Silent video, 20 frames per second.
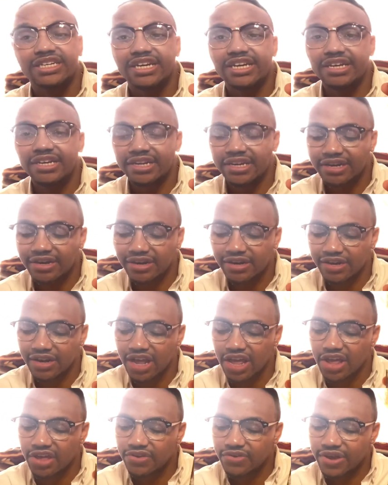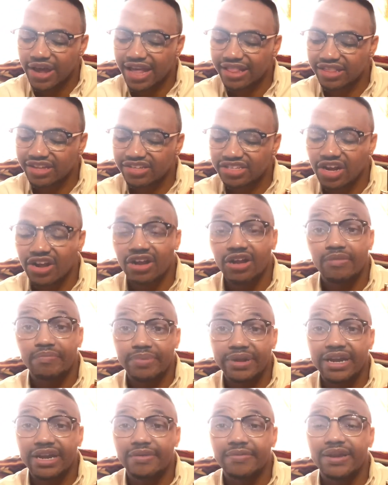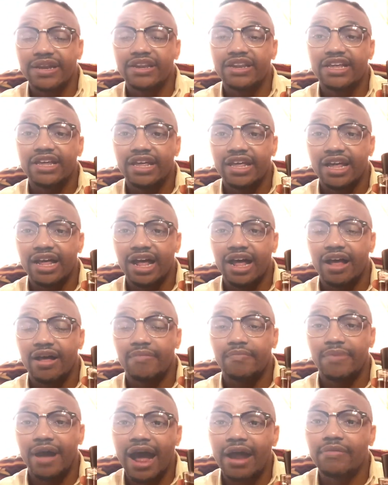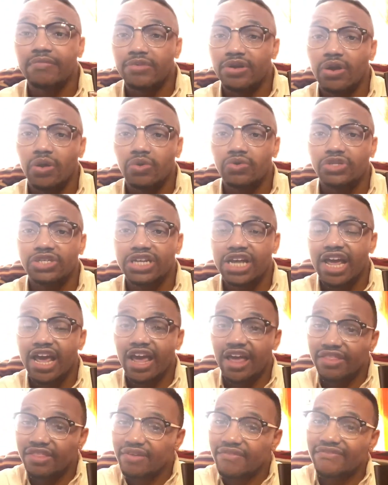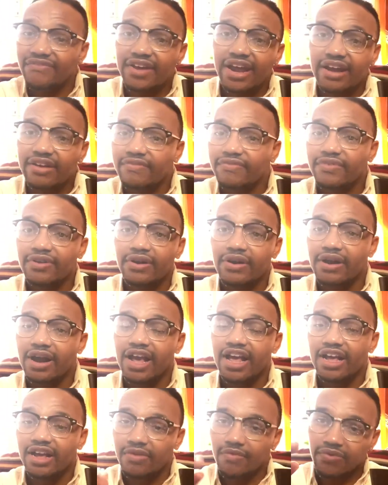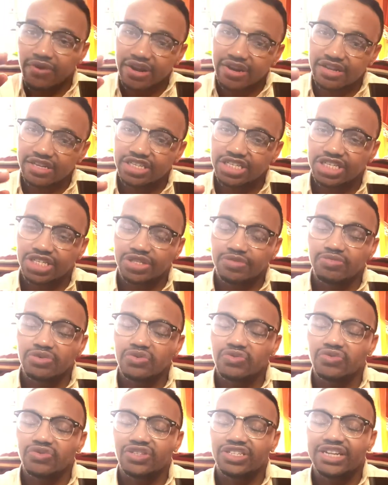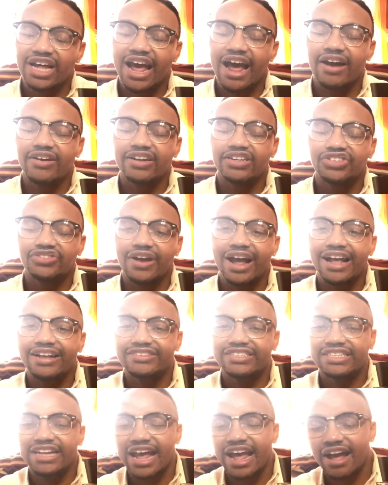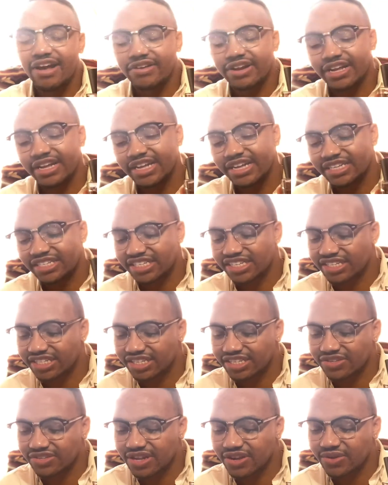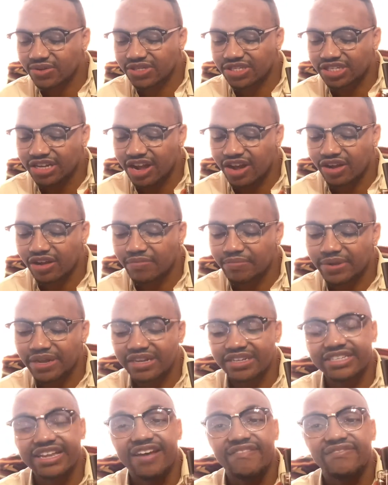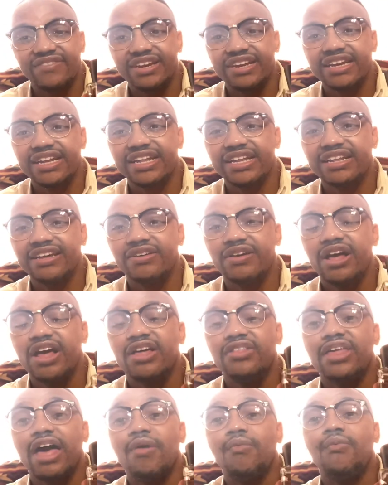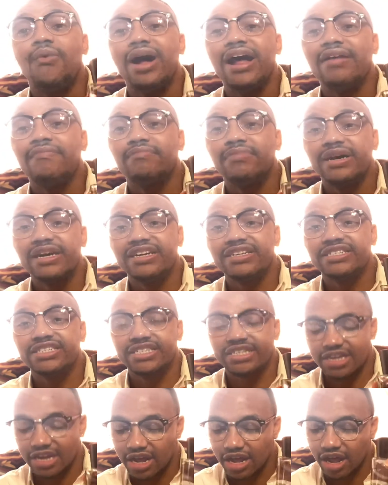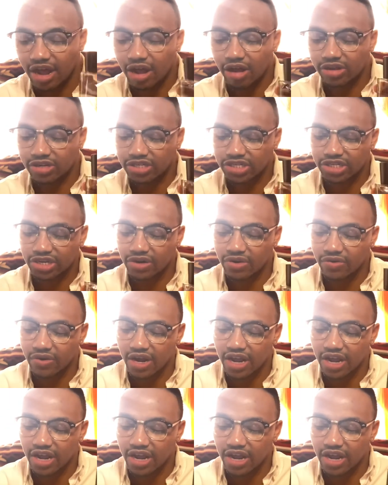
in here. You got the tonka bean and the bottom notes, and the vetiver, when it smooths down and dries down, it gets into those tonka beans, that vanilla, that white musk also.